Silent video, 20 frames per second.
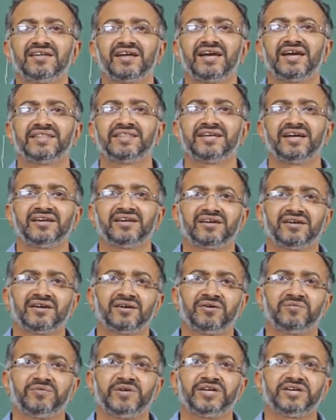and
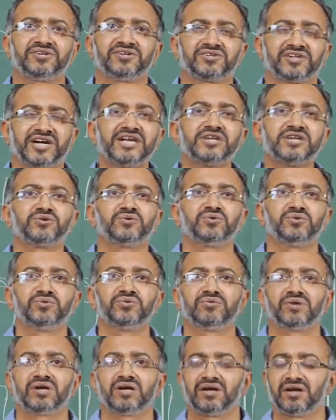then we can try
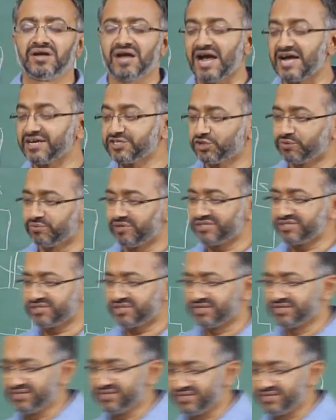to ask questions